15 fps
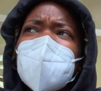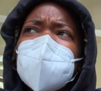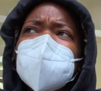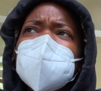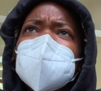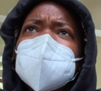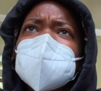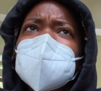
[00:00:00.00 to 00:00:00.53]

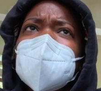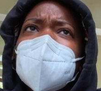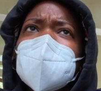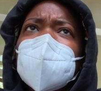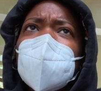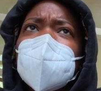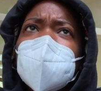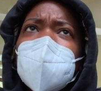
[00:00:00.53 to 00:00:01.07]
I'm just
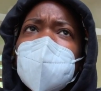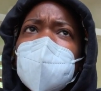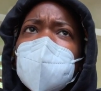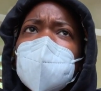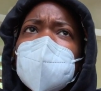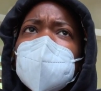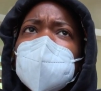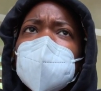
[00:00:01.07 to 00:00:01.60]
like,
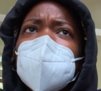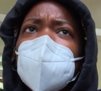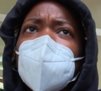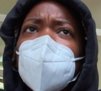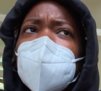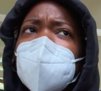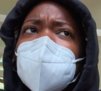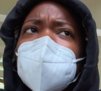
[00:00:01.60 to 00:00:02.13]
okay, the
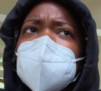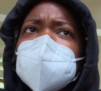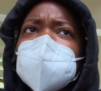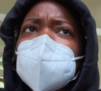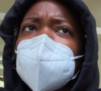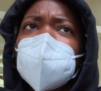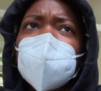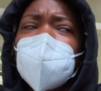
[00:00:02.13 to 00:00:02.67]
wind is
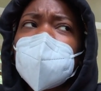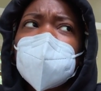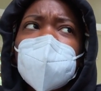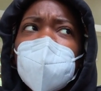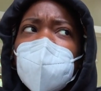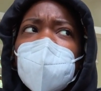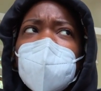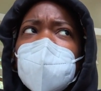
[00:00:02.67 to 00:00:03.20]
cute and
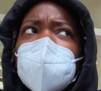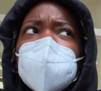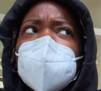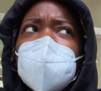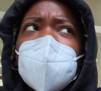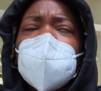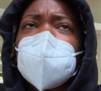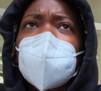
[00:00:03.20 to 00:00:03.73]
all
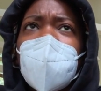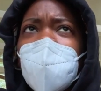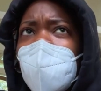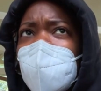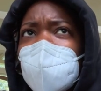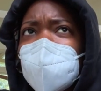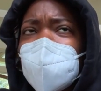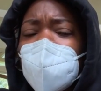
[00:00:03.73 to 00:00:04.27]
and, and
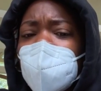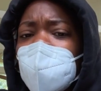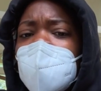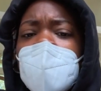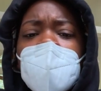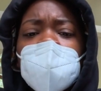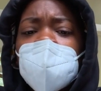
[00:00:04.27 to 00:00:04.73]
powerful,